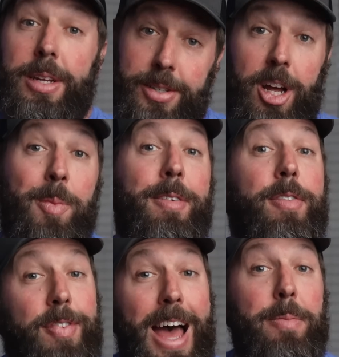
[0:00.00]
and some have a
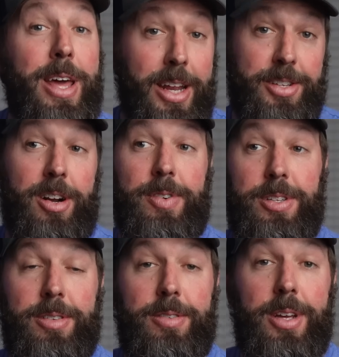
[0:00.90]
flat mating
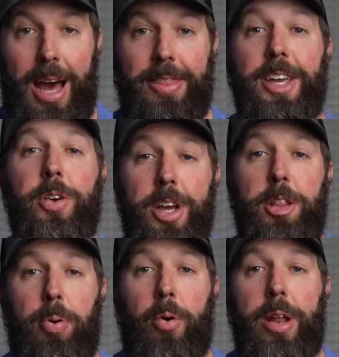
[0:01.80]
surface. I think you get
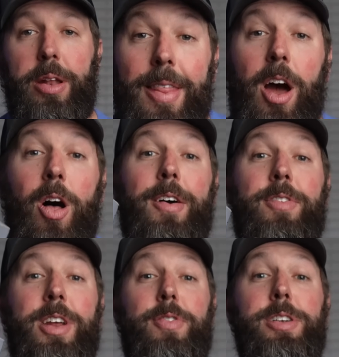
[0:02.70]
the point. They all have
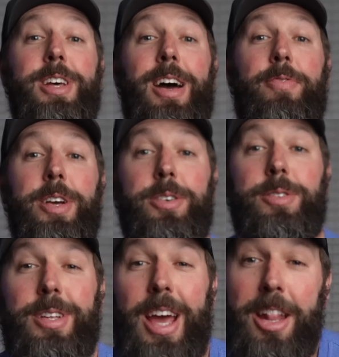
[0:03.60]
different design
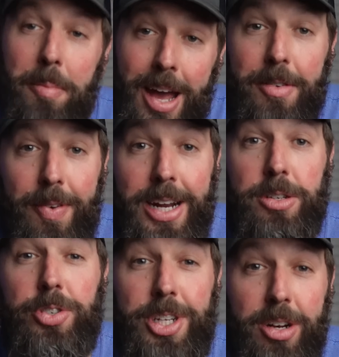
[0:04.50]
features, and the
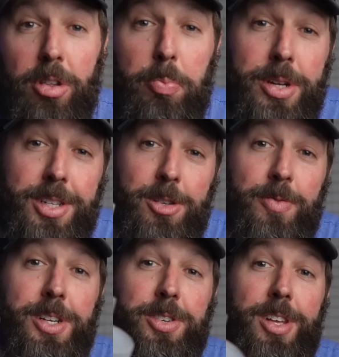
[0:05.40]
manufacturer generally puts those
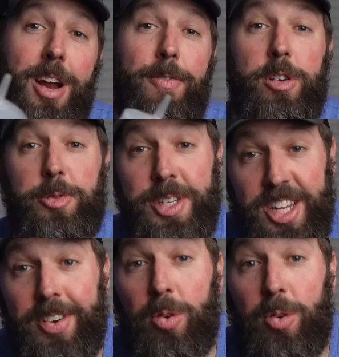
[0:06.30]
features there for a specific